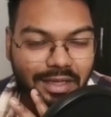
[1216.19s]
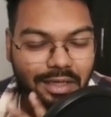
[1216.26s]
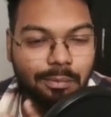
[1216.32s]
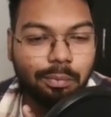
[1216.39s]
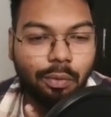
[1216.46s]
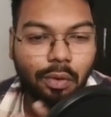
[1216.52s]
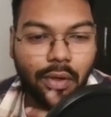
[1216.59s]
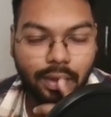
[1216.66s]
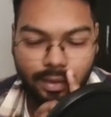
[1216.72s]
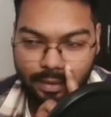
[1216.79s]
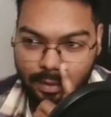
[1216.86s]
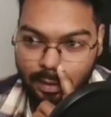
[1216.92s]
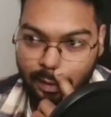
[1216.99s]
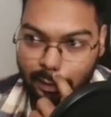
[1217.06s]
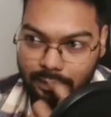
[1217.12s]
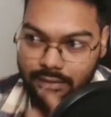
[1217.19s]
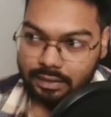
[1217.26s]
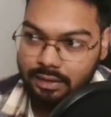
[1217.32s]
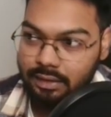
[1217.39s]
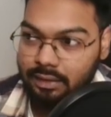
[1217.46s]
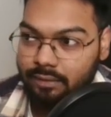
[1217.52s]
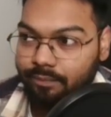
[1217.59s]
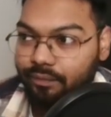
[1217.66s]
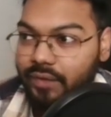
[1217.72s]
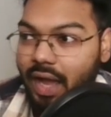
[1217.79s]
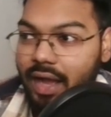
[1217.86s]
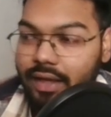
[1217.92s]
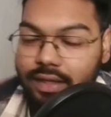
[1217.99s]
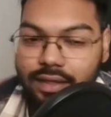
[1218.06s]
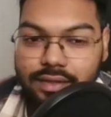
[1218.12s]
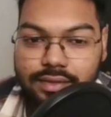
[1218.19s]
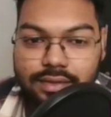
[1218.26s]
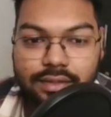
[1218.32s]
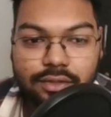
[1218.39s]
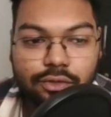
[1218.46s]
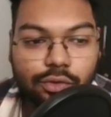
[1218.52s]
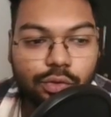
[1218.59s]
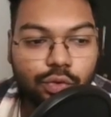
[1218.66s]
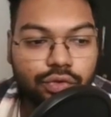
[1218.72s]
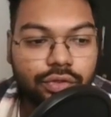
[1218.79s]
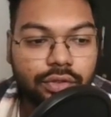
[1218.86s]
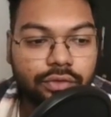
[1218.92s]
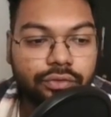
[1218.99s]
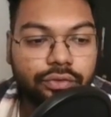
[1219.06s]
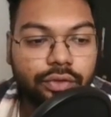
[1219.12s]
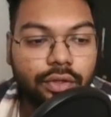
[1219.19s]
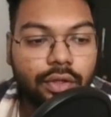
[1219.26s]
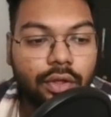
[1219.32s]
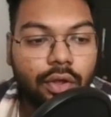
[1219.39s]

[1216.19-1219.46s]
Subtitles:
deploy the IST solutions